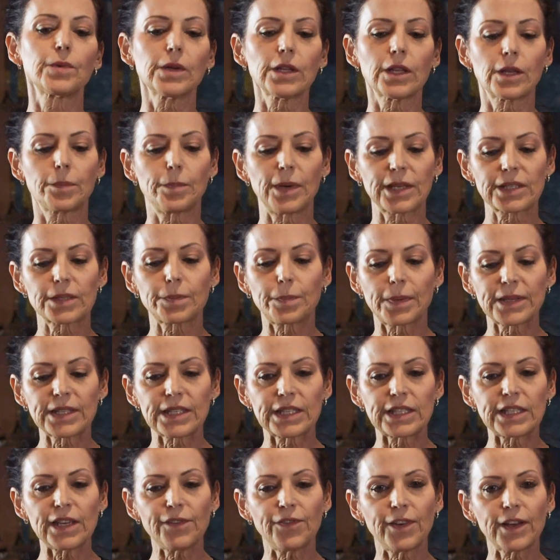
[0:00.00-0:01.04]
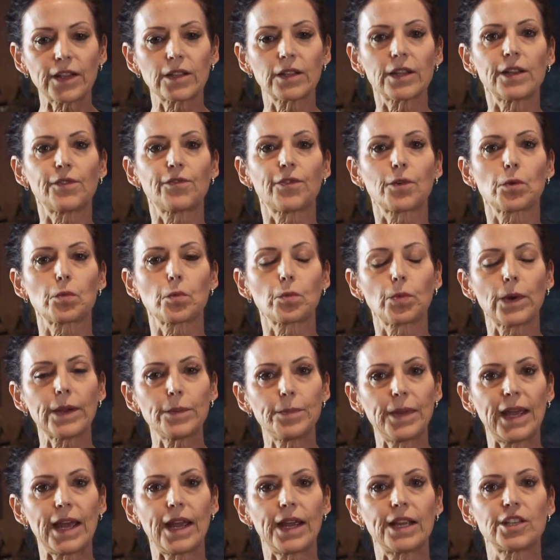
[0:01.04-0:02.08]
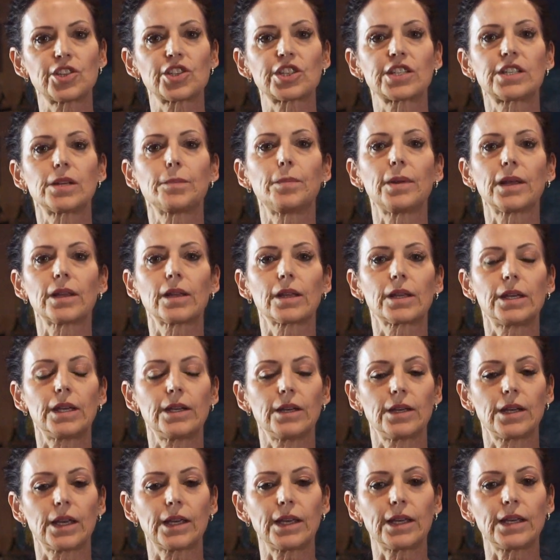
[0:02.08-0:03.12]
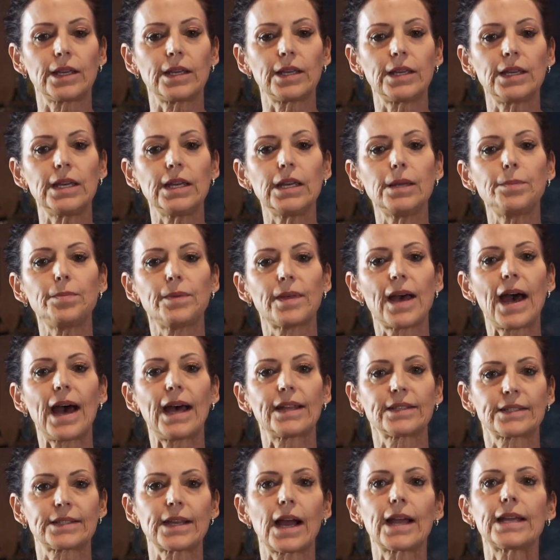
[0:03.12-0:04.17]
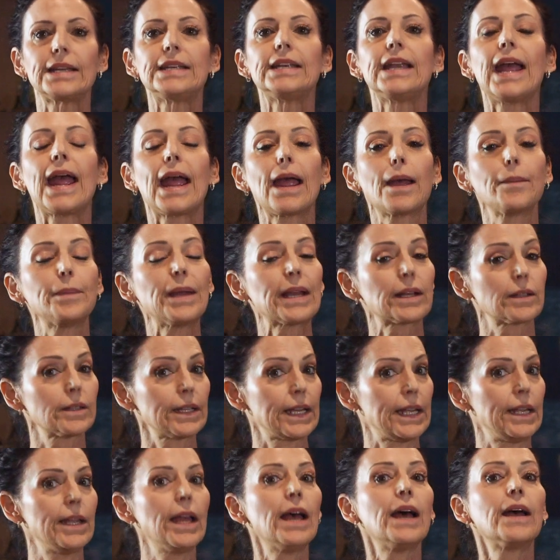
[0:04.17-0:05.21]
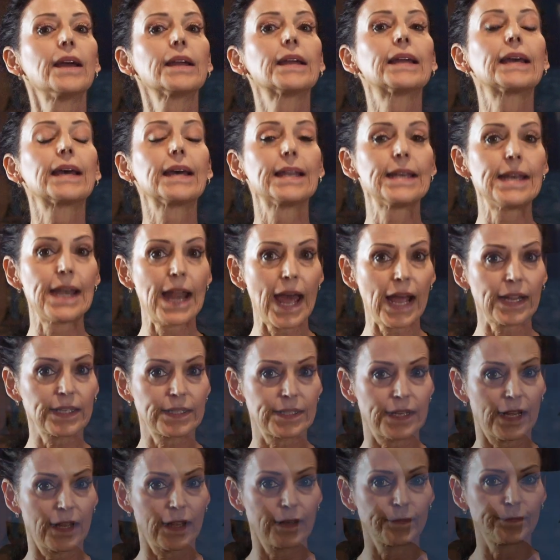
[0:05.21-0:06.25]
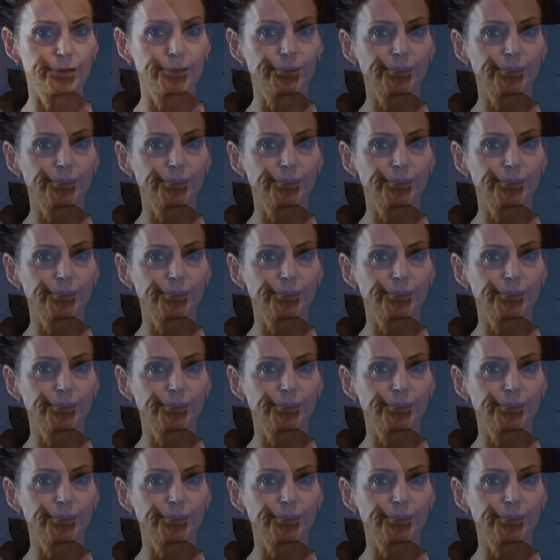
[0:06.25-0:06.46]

really, but specifically for rib cage stability, to keep that dynamically connected.